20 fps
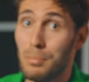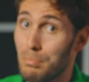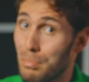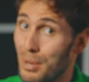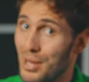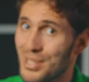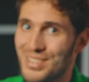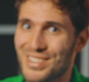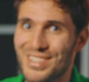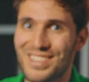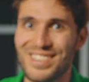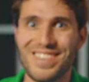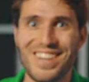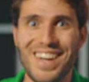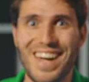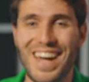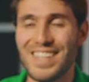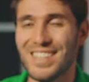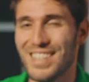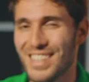but
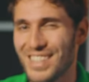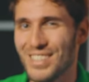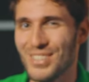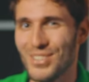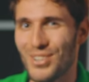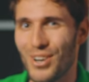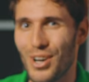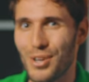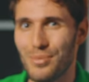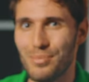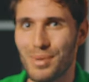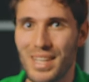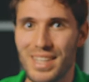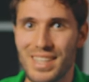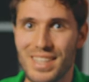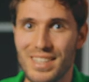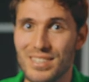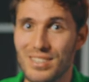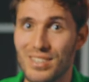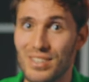at any time it
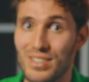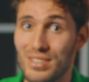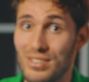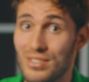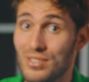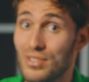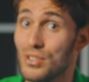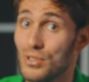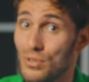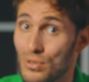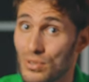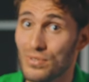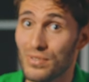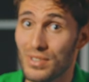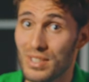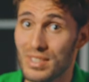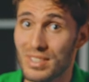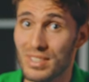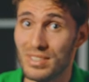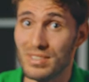can turn into a useful
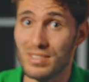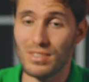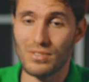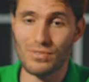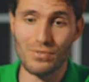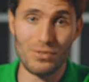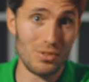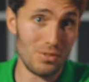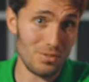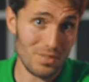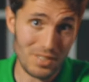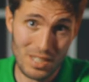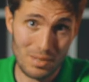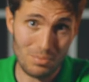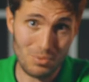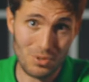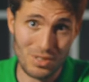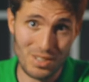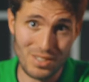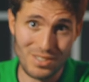assistant for your
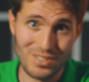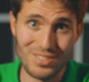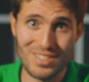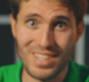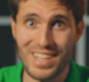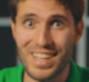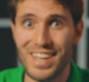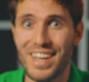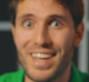receptionist.